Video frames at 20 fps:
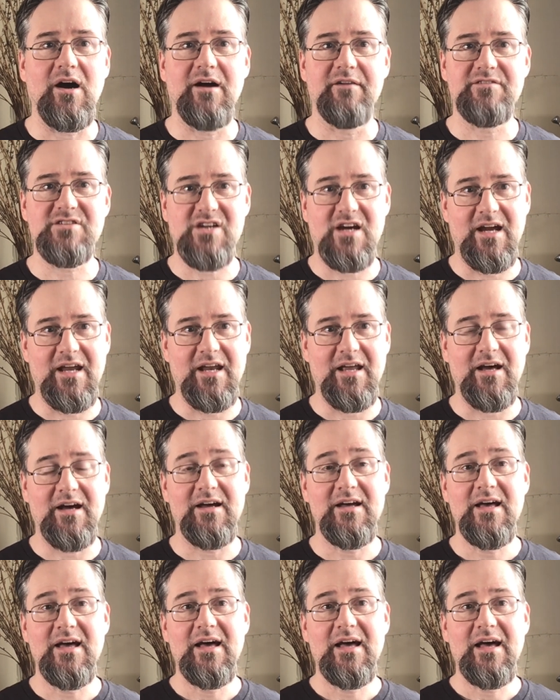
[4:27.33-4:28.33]
of
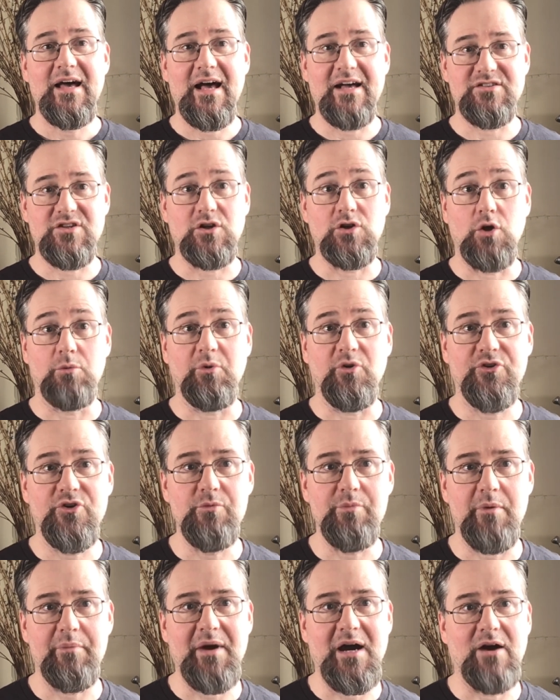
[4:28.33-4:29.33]
China as a global
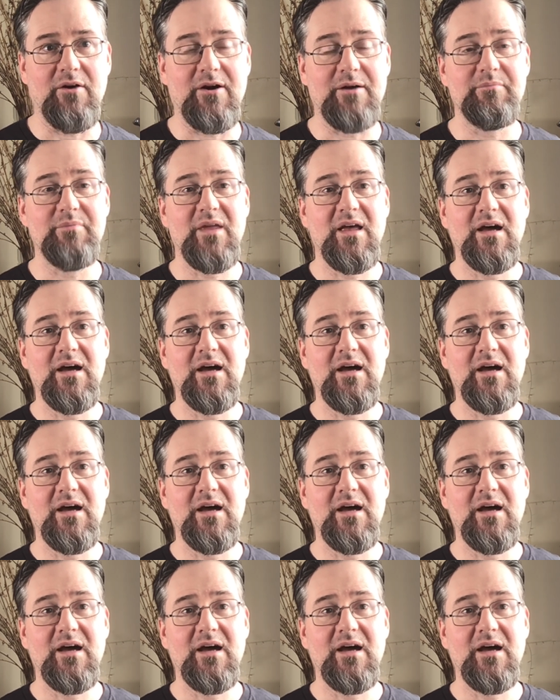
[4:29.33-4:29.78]
superpower.